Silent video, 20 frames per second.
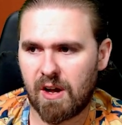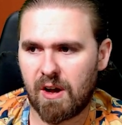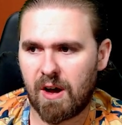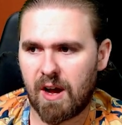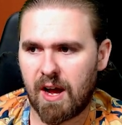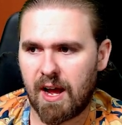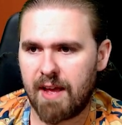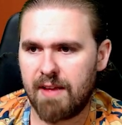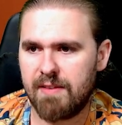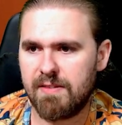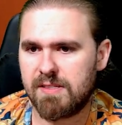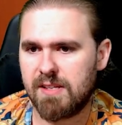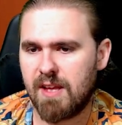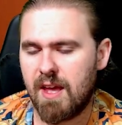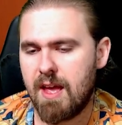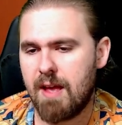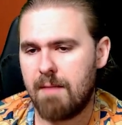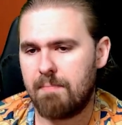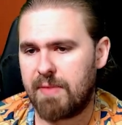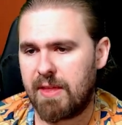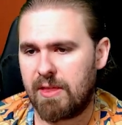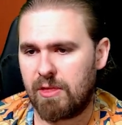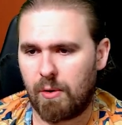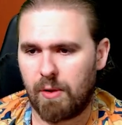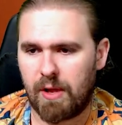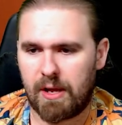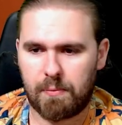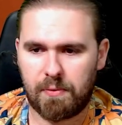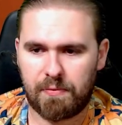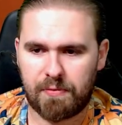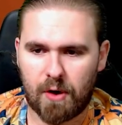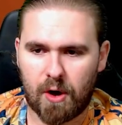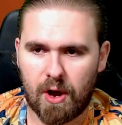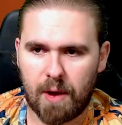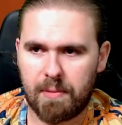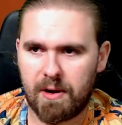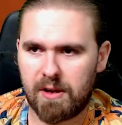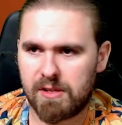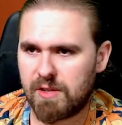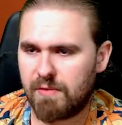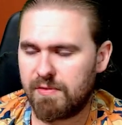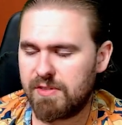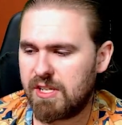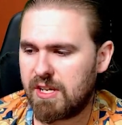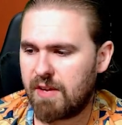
eyes, and not like with the eyebrows, obviously, you get